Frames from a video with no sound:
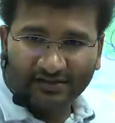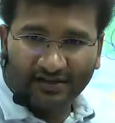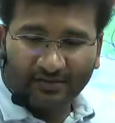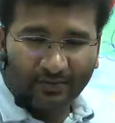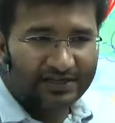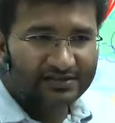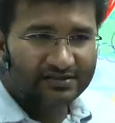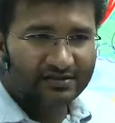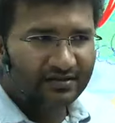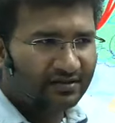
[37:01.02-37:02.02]
Plus,
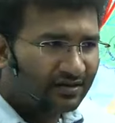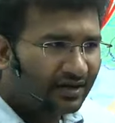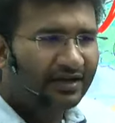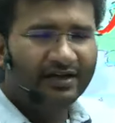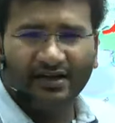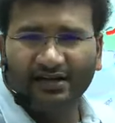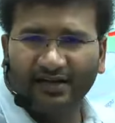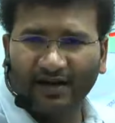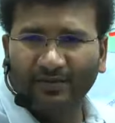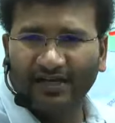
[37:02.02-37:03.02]
any
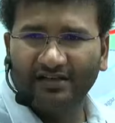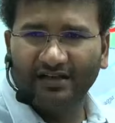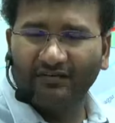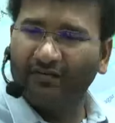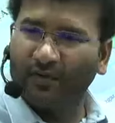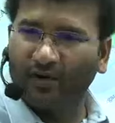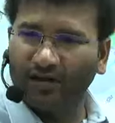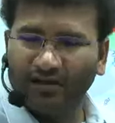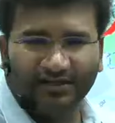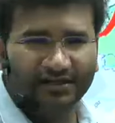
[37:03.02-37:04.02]
telegram, telegraph, all
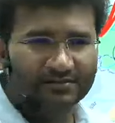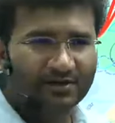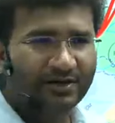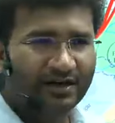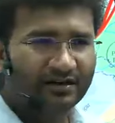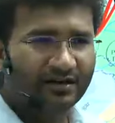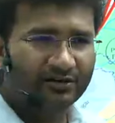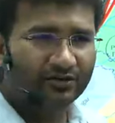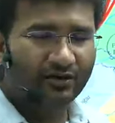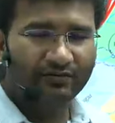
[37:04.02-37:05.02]
the things will be under the
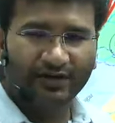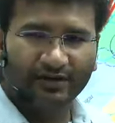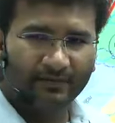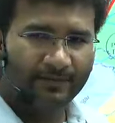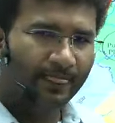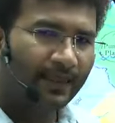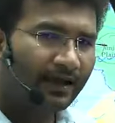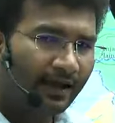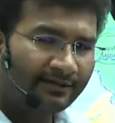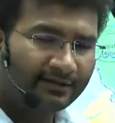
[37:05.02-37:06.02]
control of India.
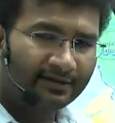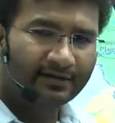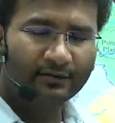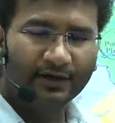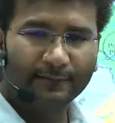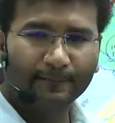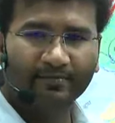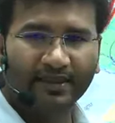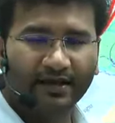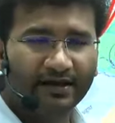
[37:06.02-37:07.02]
And the third one,
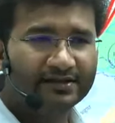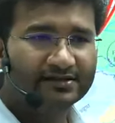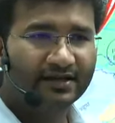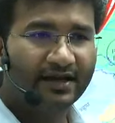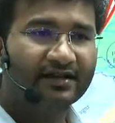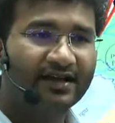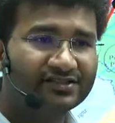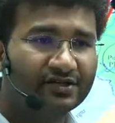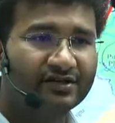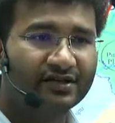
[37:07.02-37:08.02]
it is
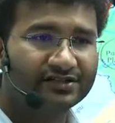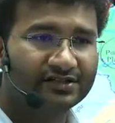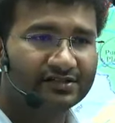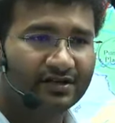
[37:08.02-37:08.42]
international relations.